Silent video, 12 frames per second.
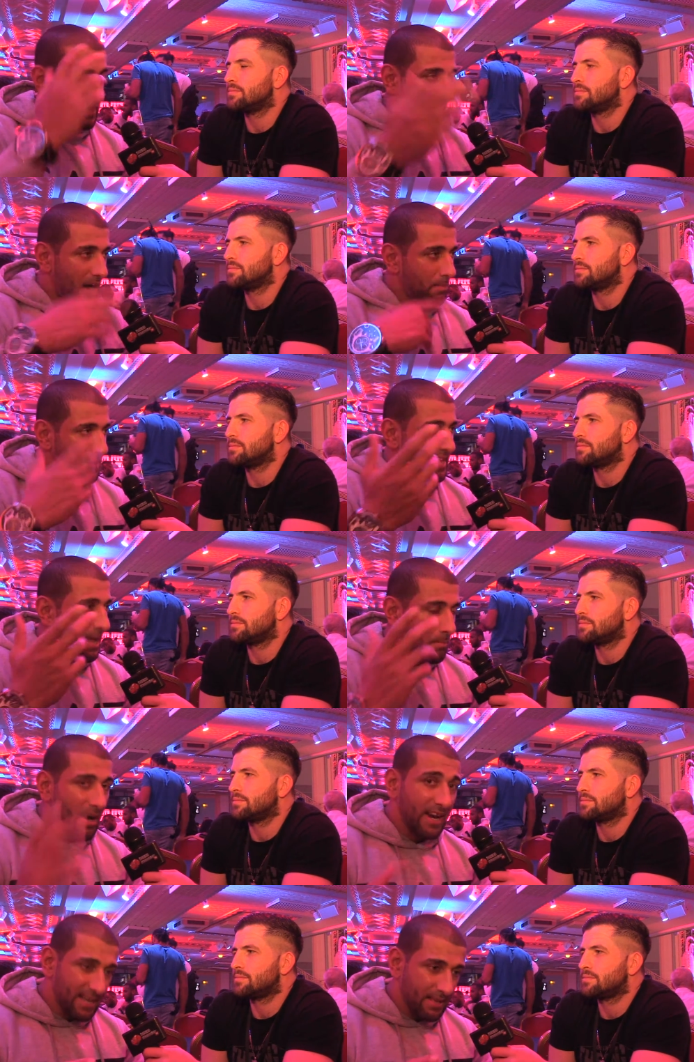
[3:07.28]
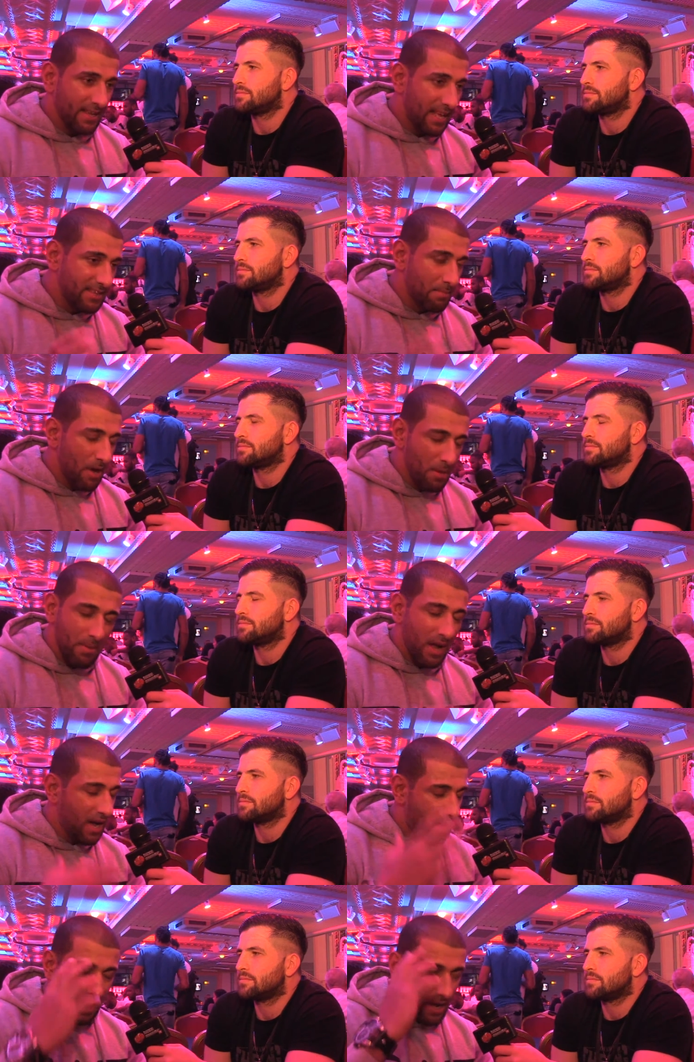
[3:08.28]
Speaker 1: I'm in that mind at the moment.
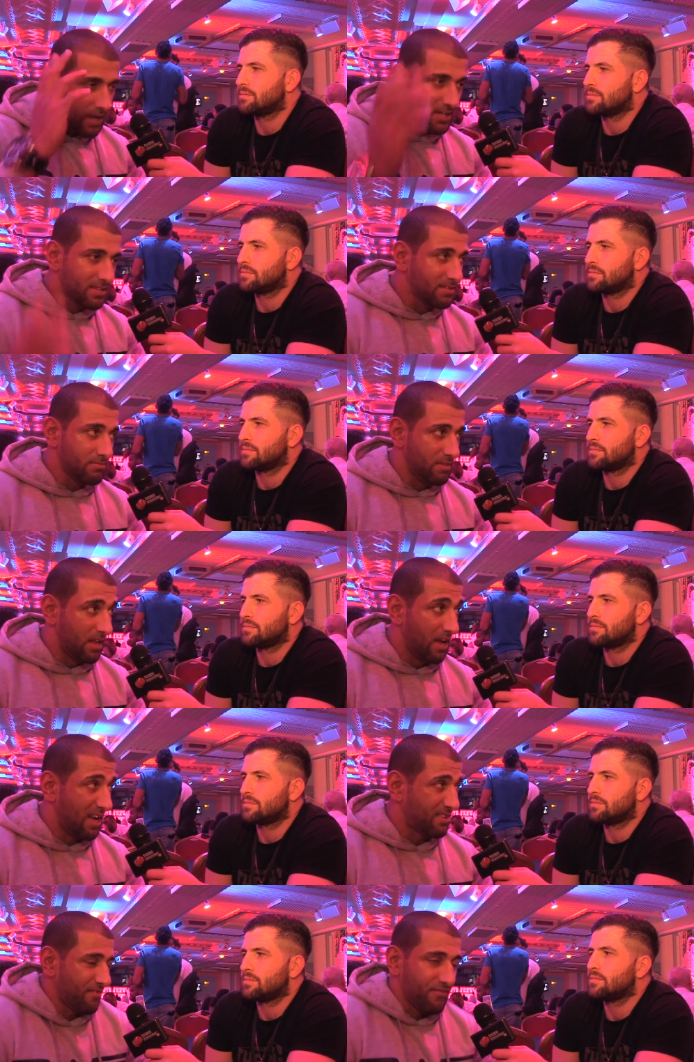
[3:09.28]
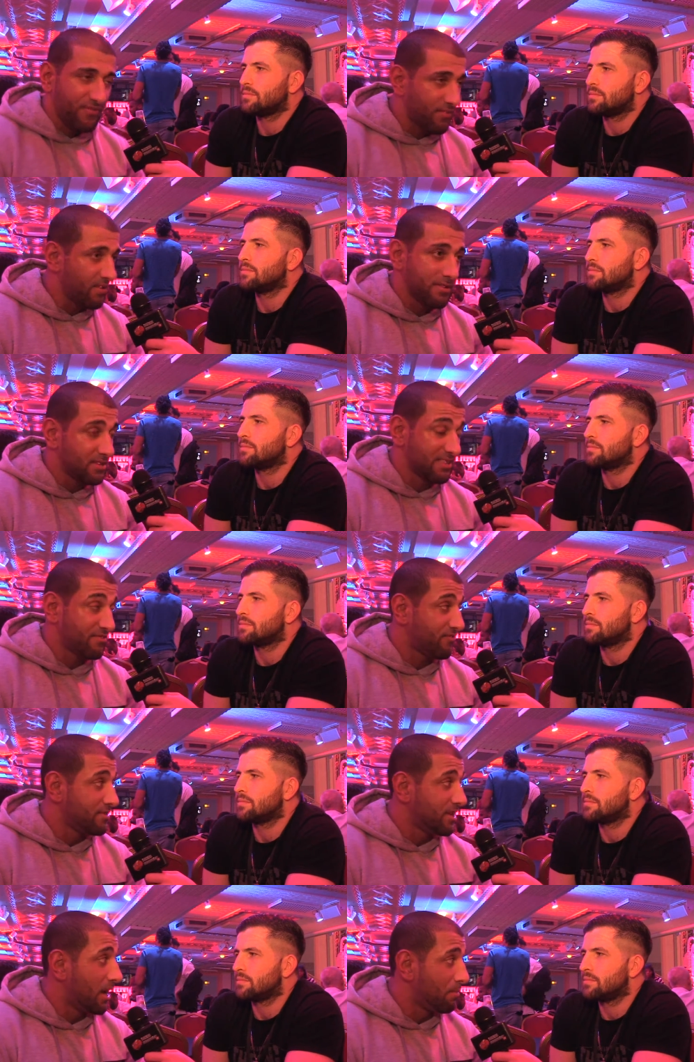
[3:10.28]
I, I just, you know, I just,
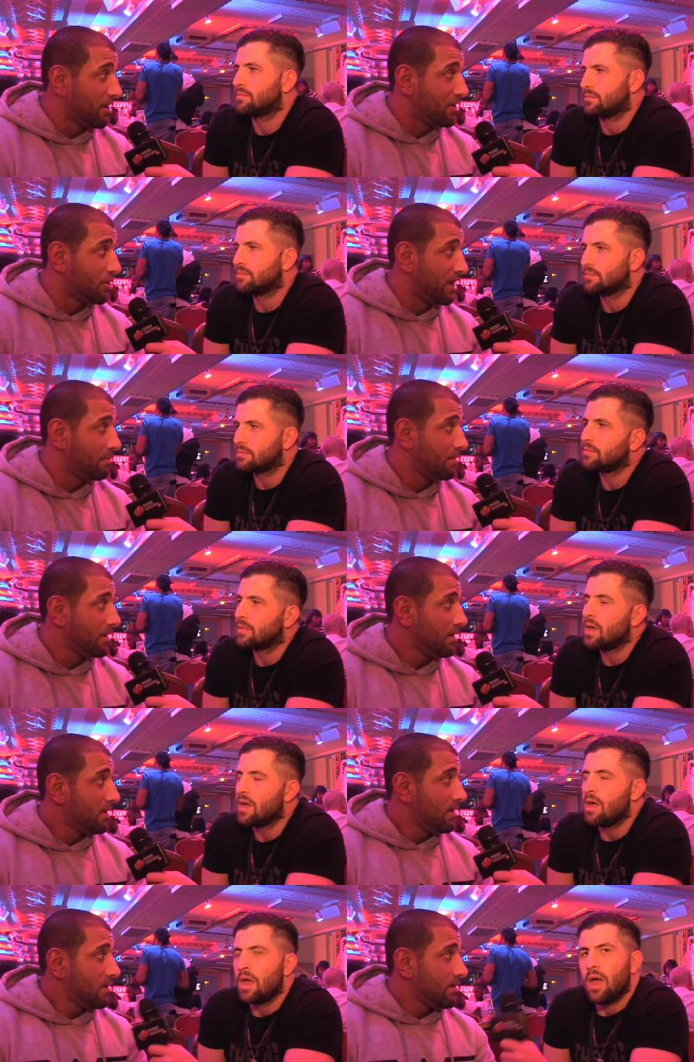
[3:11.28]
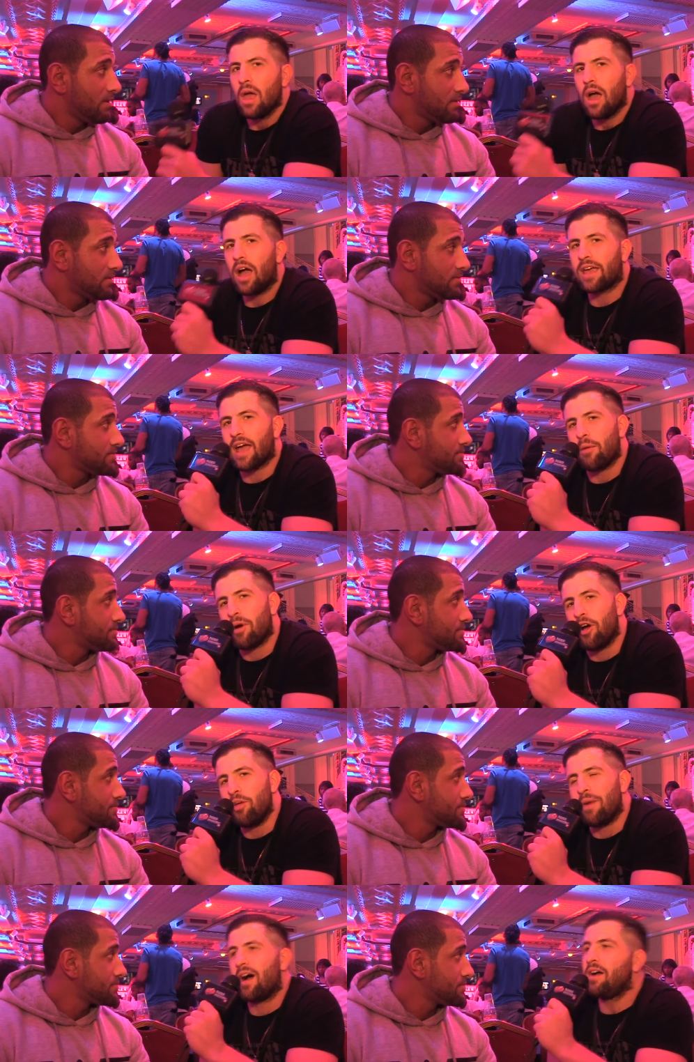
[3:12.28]
you know, I'm going to do him.
Speaker 2: Okay, well,
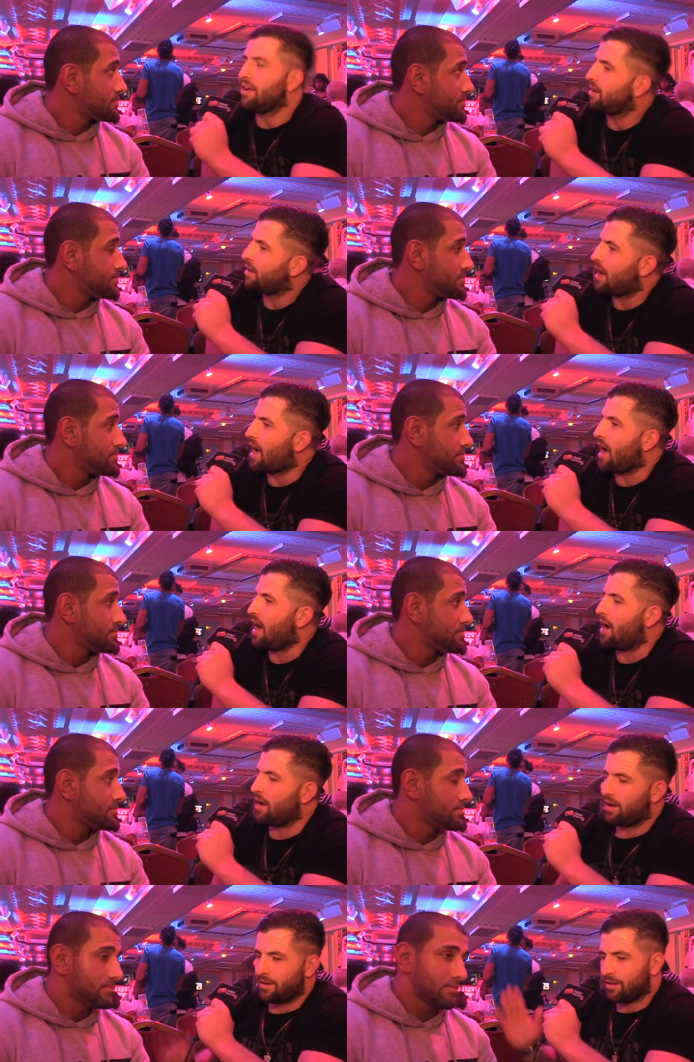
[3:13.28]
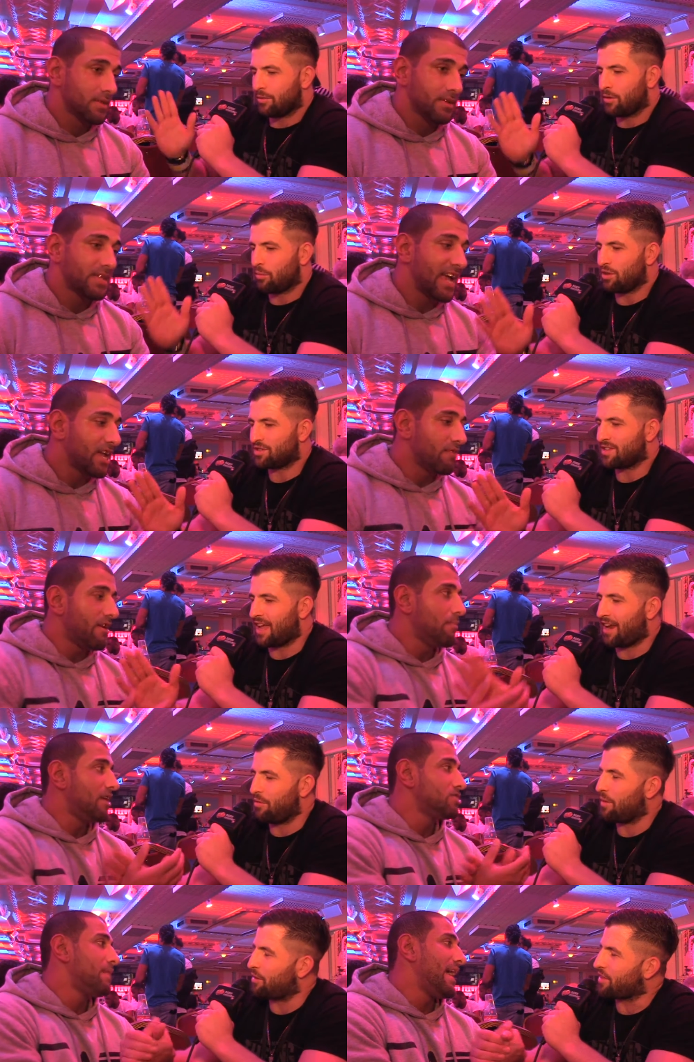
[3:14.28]
Umer, uh, once
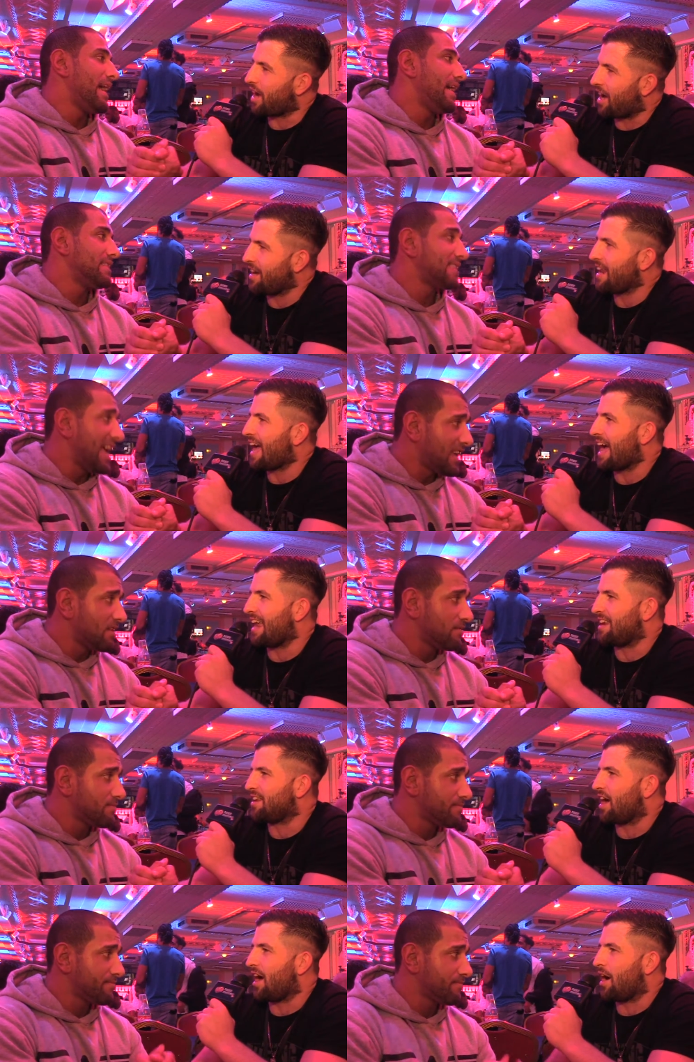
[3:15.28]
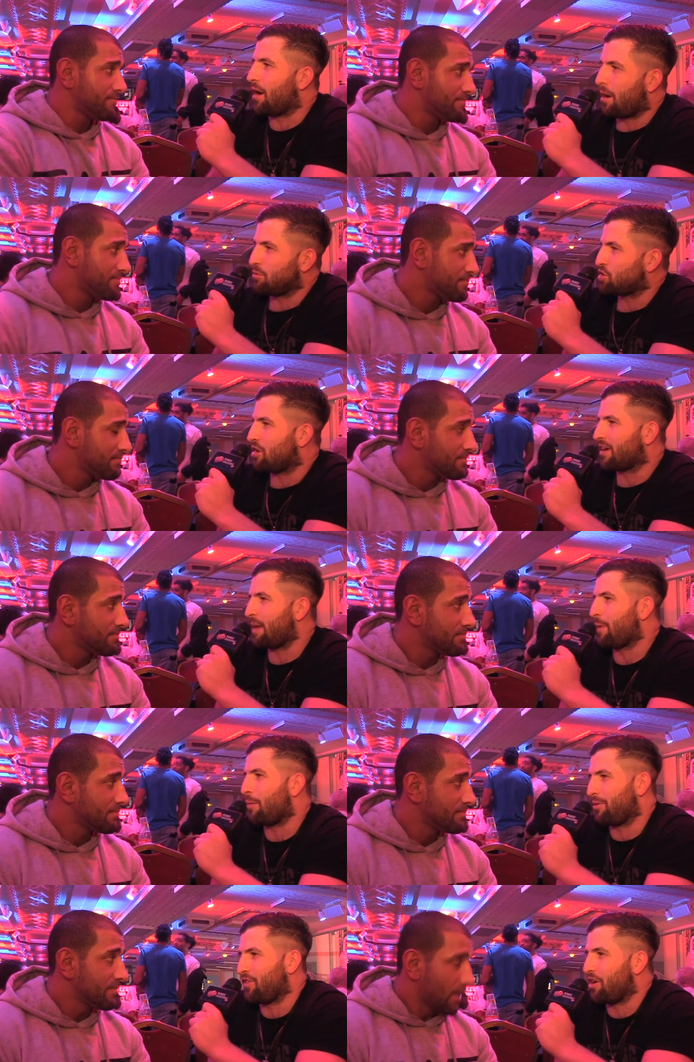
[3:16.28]
again, well done, and uh, I'm sure I'll keep
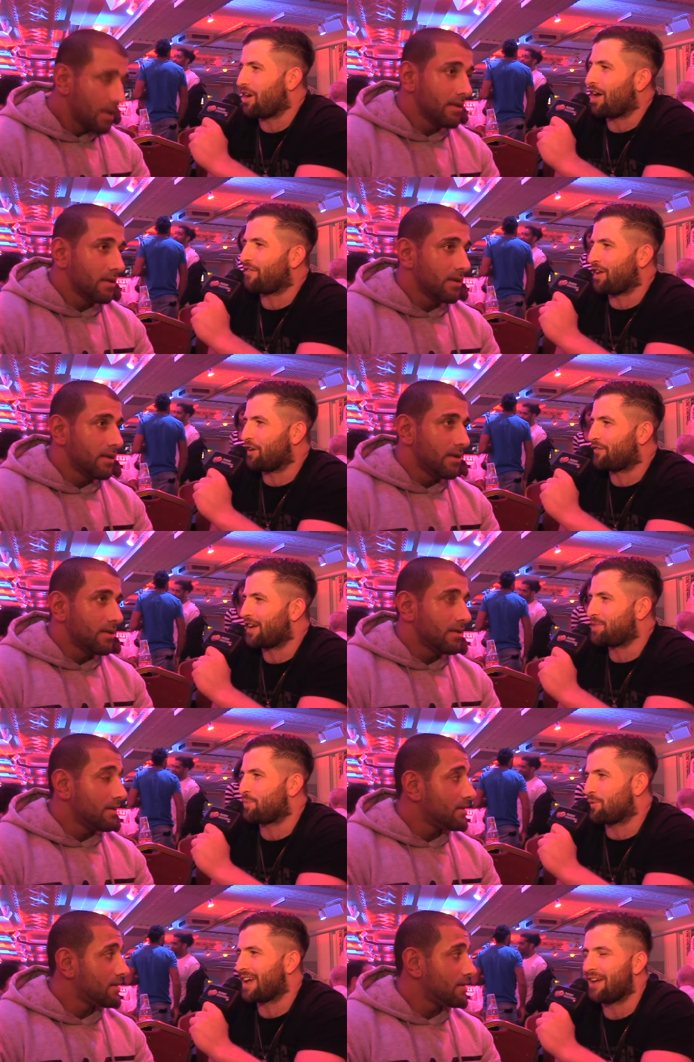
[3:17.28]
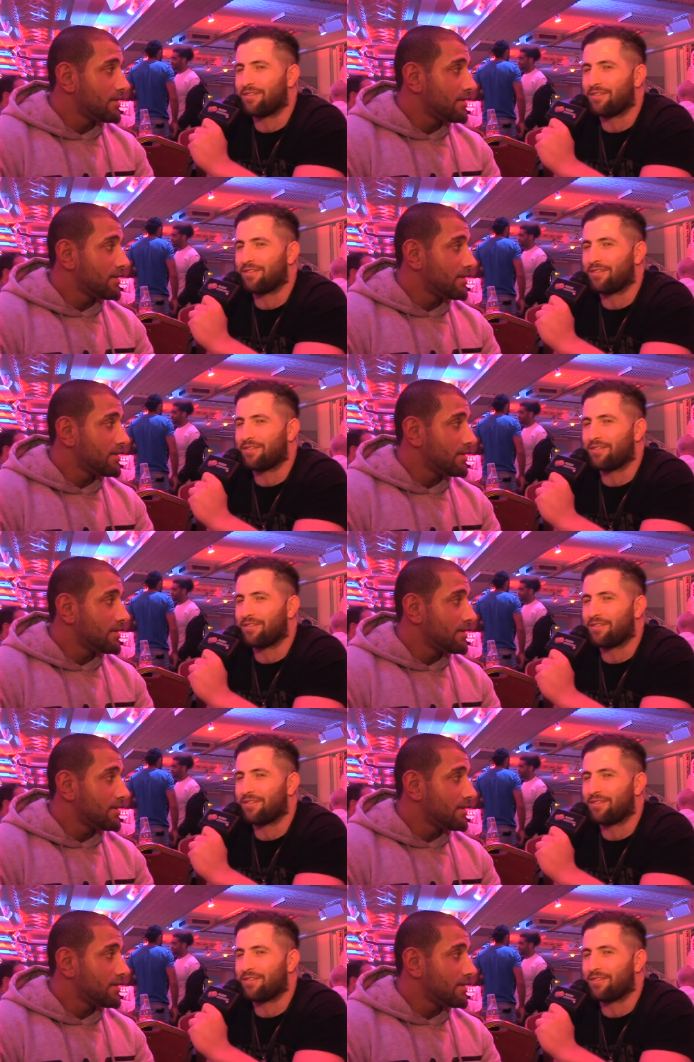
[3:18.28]
up with you, and hopefully your Facebook will get